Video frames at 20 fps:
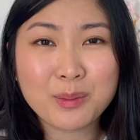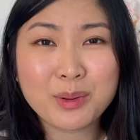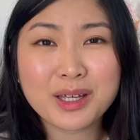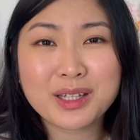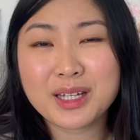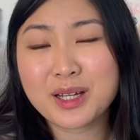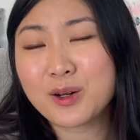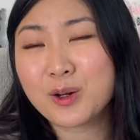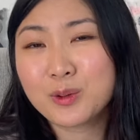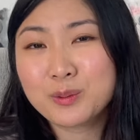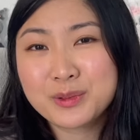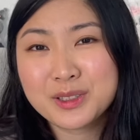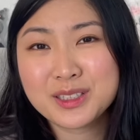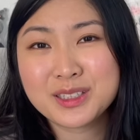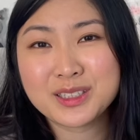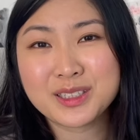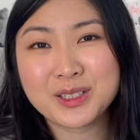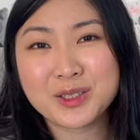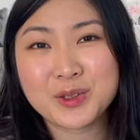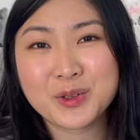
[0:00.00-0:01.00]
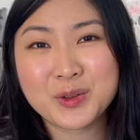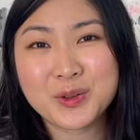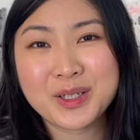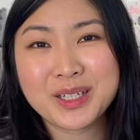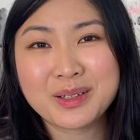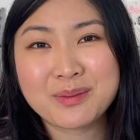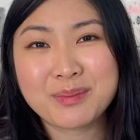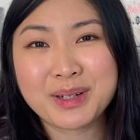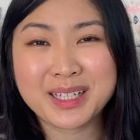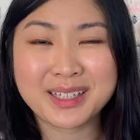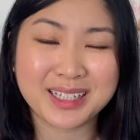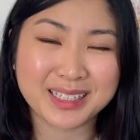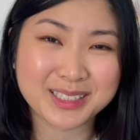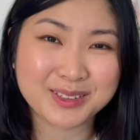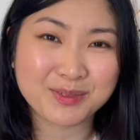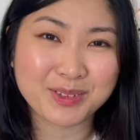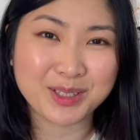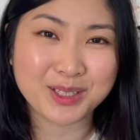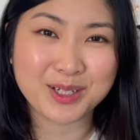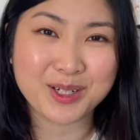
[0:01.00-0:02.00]
and I hope to see you in my next
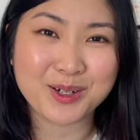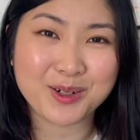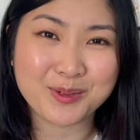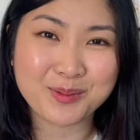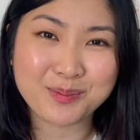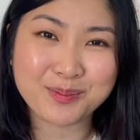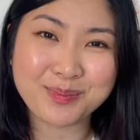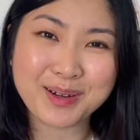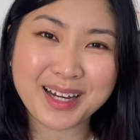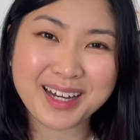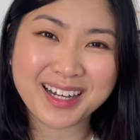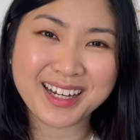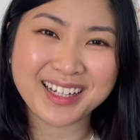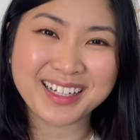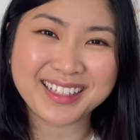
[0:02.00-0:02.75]
video. Bye!